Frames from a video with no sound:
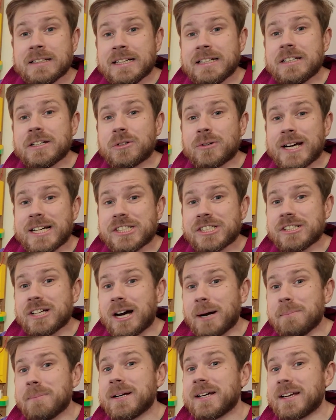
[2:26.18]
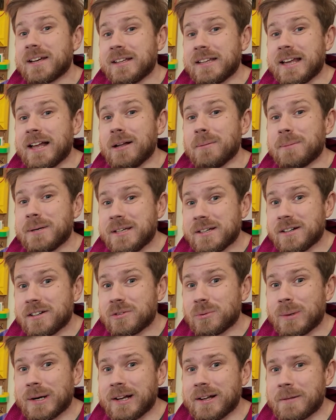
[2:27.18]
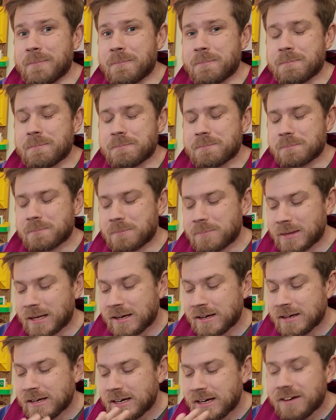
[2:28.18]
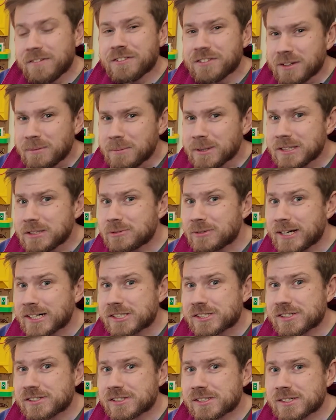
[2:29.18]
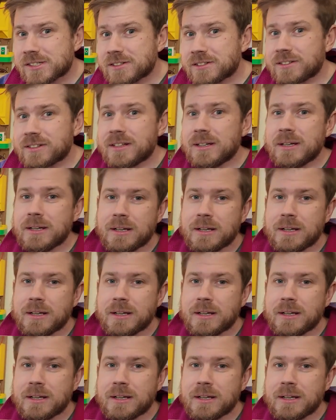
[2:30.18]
The Integration Hub can help here as well. If somebody registers,